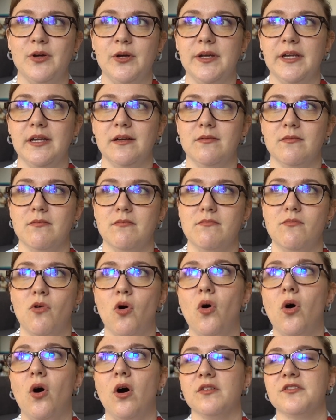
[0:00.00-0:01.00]
putting
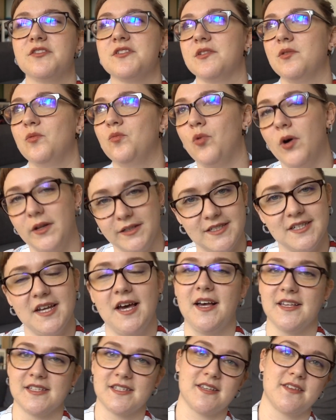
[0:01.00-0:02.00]
more onto one
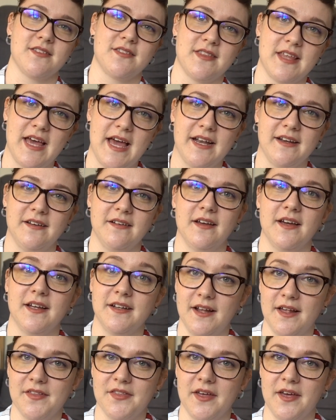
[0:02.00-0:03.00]
task than
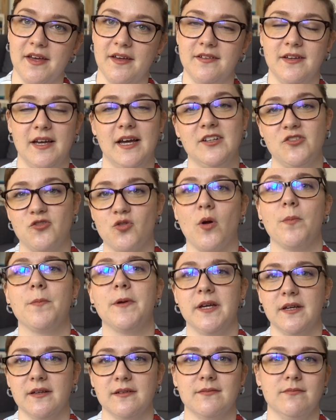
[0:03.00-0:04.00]
another and
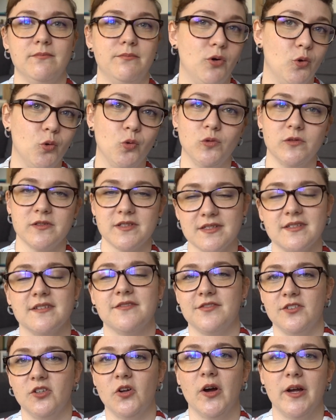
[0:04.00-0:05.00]
dropping balls,
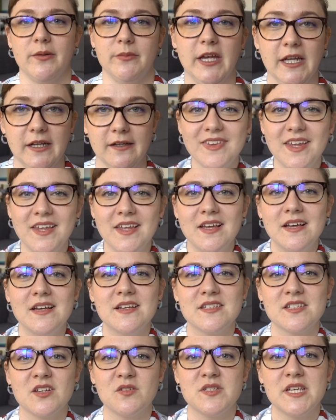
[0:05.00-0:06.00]
if you know what I mean.
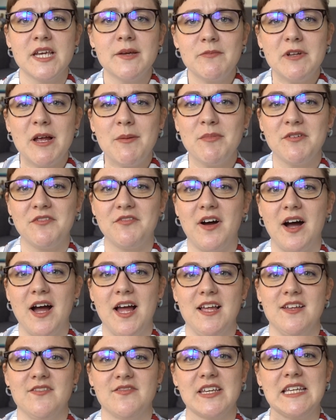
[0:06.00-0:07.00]
So tip number
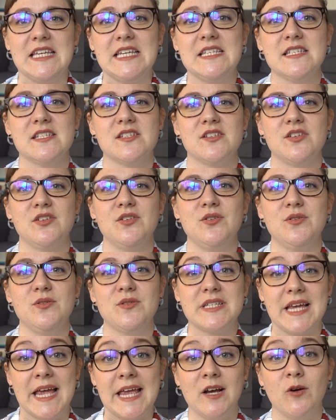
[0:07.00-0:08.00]
5 is to
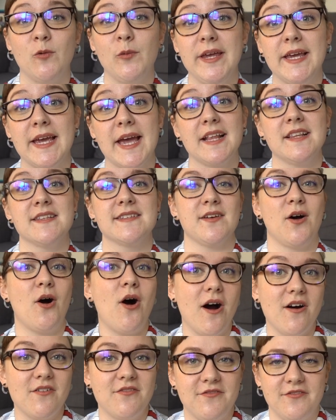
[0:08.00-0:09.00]
take weekends
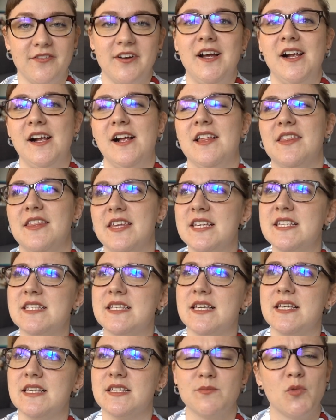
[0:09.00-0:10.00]
off. This
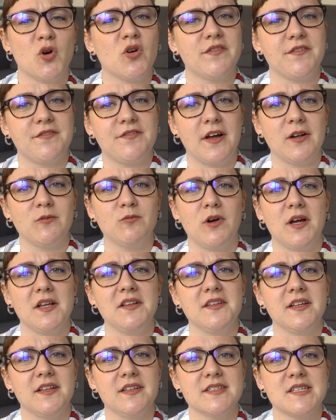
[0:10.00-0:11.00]
is more of a fun
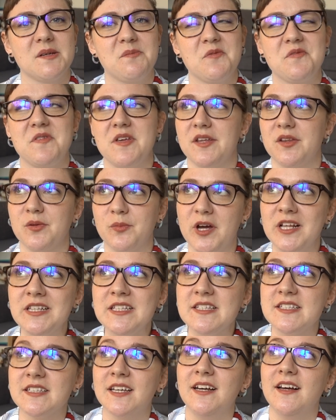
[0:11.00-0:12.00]
one than some of the other
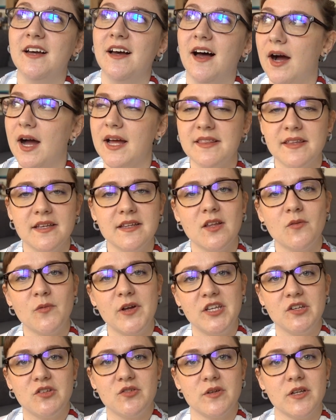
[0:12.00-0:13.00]
ones. I think that
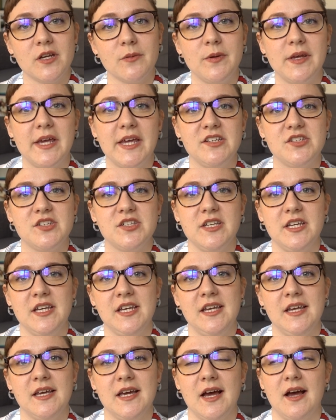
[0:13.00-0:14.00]
when you're doing a
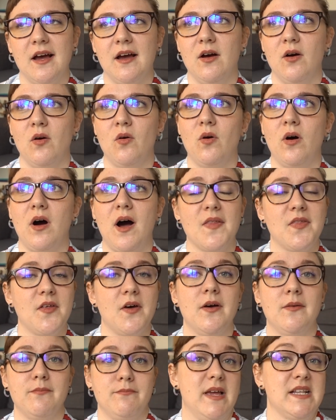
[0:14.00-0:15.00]
PhD or
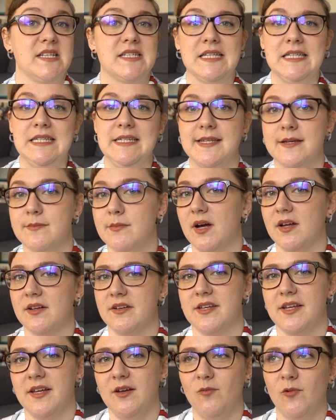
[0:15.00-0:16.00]
other mentally
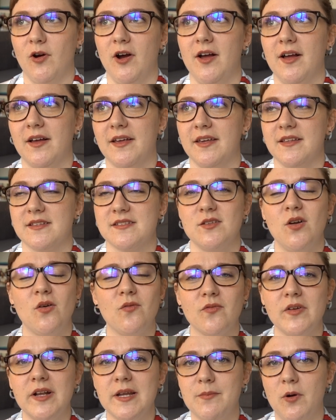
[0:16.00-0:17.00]
demanding work, it's
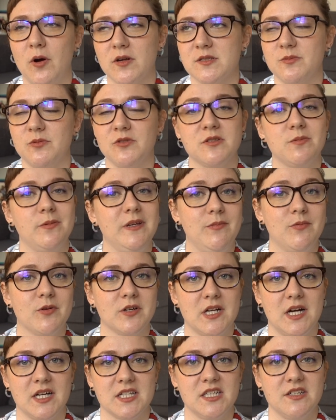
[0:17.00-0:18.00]
not really possible to be
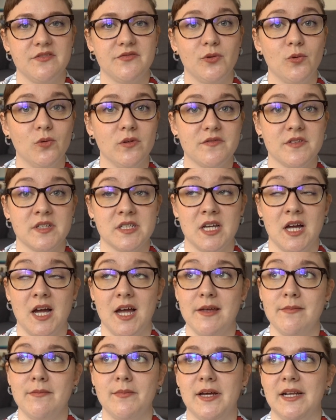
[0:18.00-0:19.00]
productive all of the
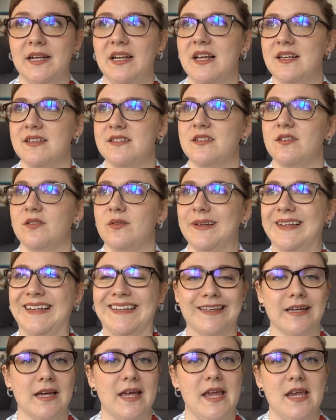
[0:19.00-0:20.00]
time unless you're
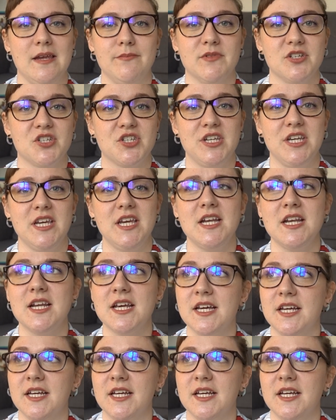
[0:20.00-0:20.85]
like a machine.